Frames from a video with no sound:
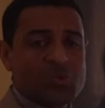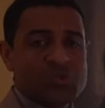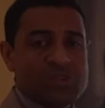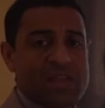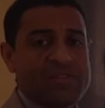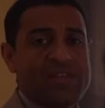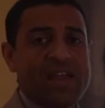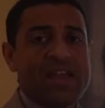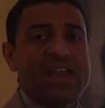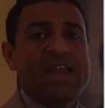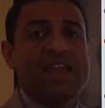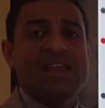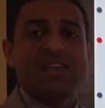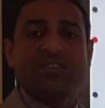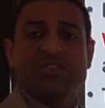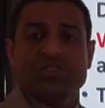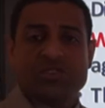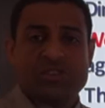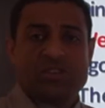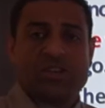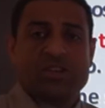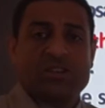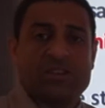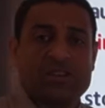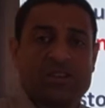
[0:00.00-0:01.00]
was an
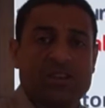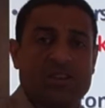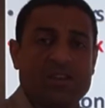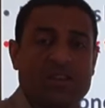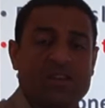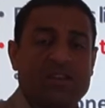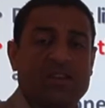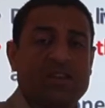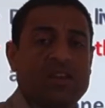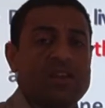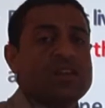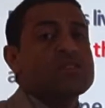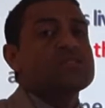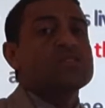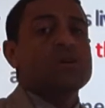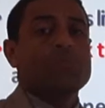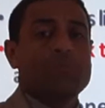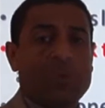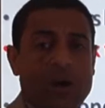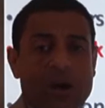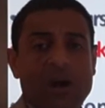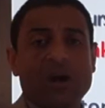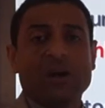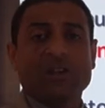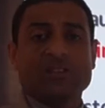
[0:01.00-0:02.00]
age in
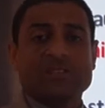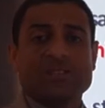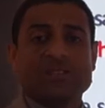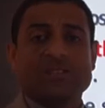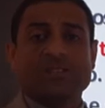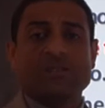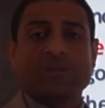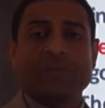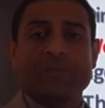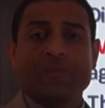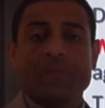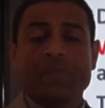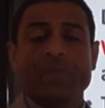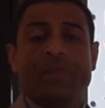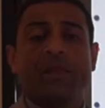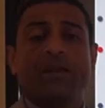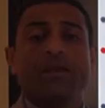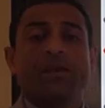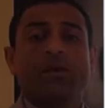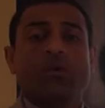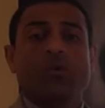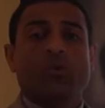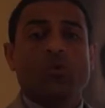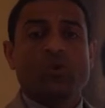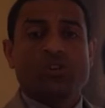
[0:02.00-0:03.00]
the past
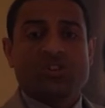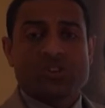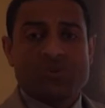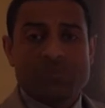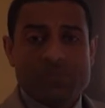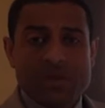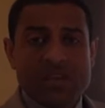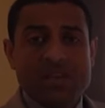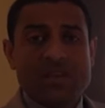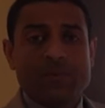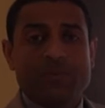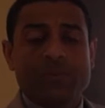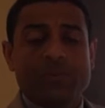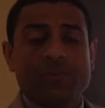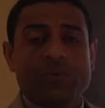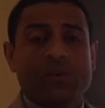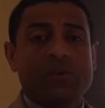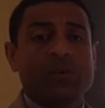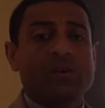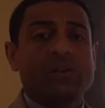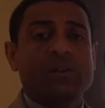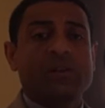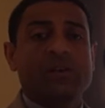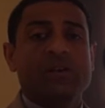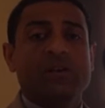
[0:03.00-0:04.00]
which
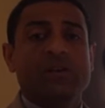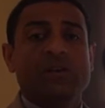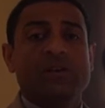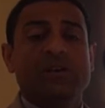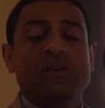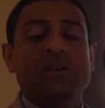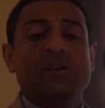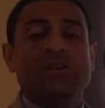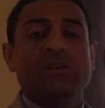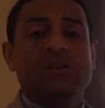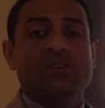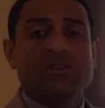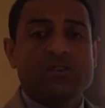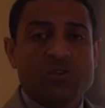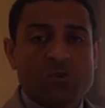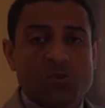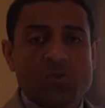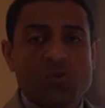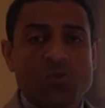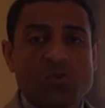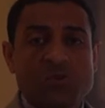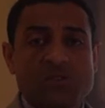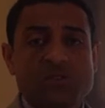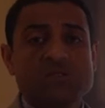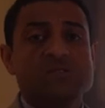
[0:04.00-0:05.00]
people
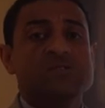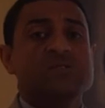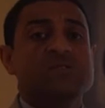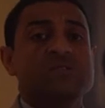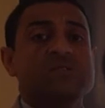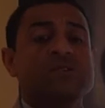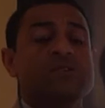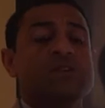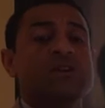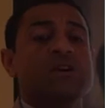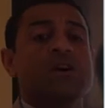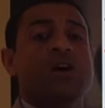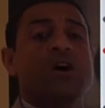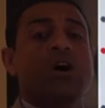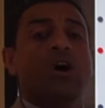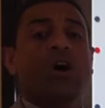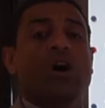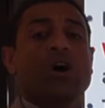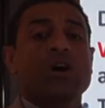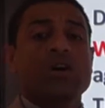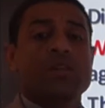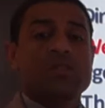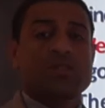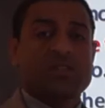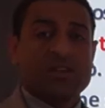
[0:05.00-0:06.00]
used
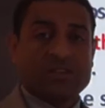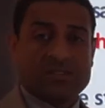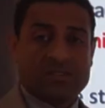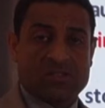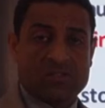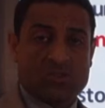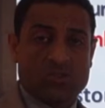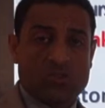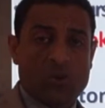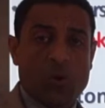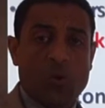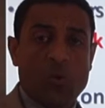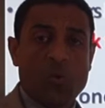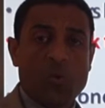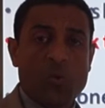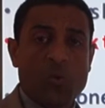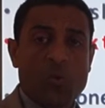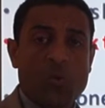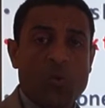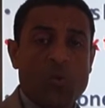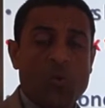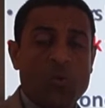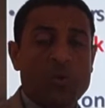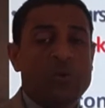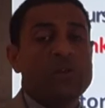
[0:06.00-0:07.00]
the
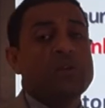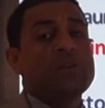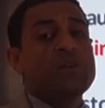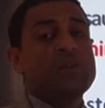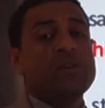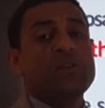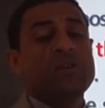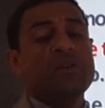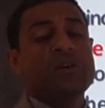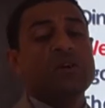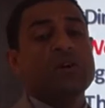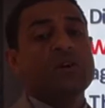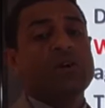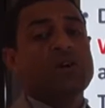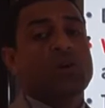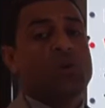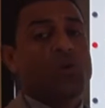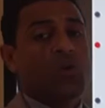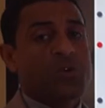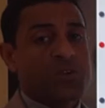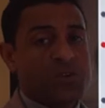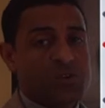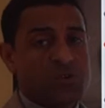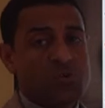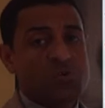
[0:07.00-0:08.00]
stone
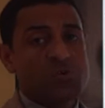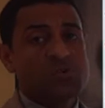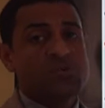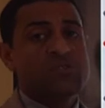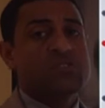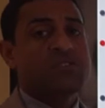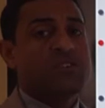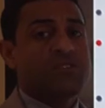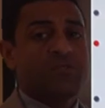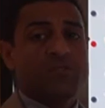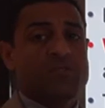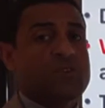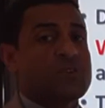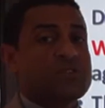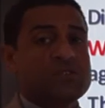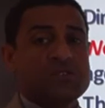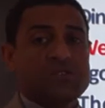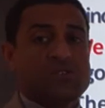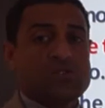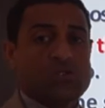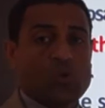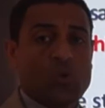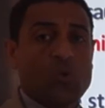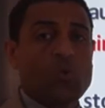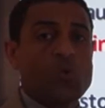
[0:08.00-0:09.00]
or used different
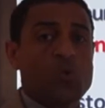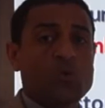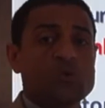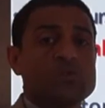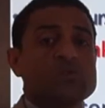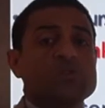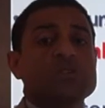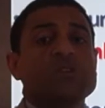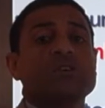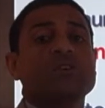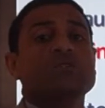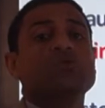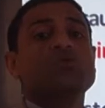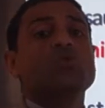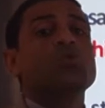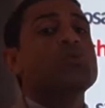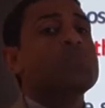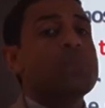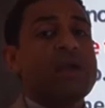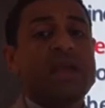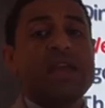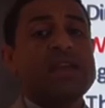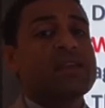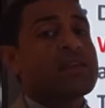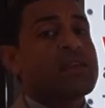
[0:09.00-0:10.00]
stones to
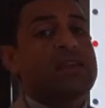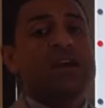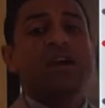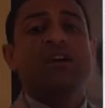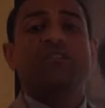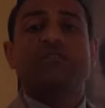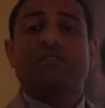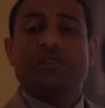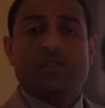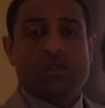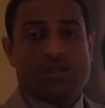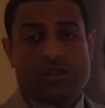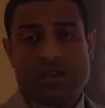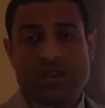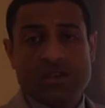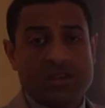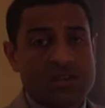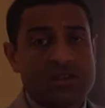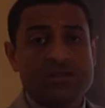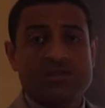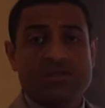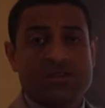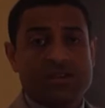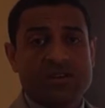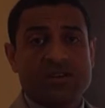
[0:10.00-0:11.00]
make everything
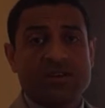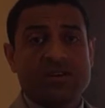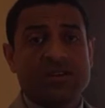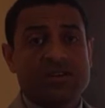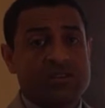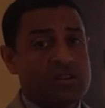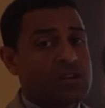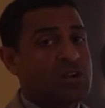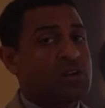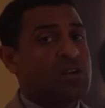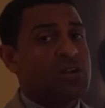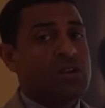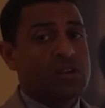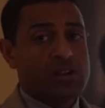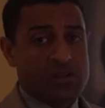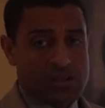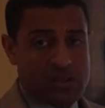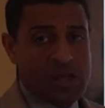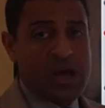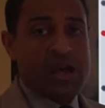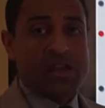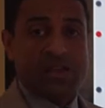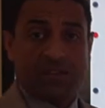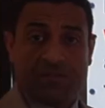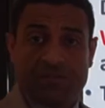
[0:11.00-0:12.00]
in their
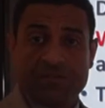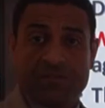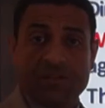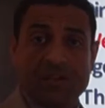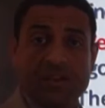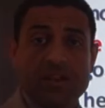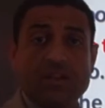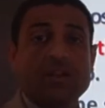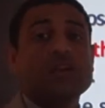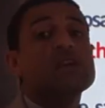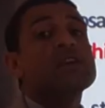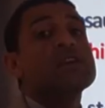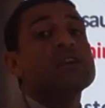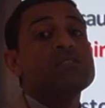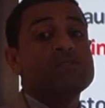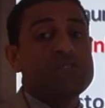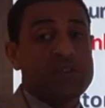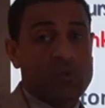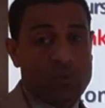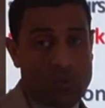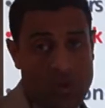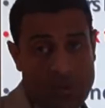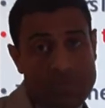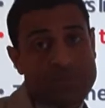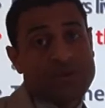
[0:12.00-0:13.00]
life,
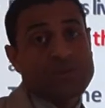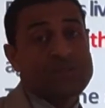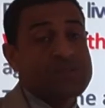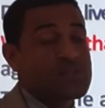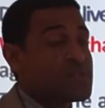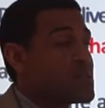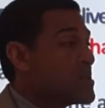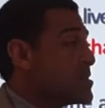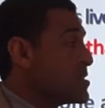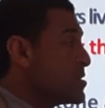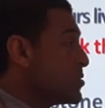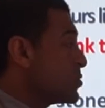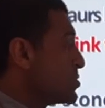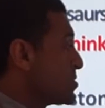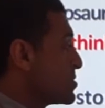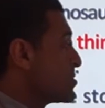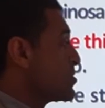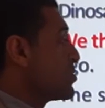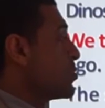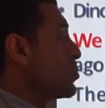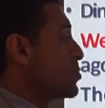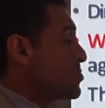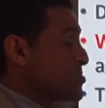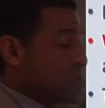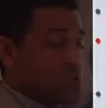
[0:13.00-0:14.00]
even weapons. They
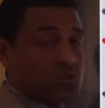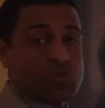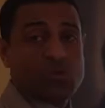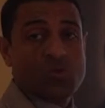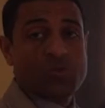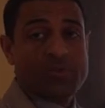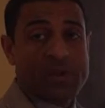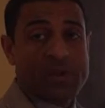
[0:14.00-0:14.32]
used stones to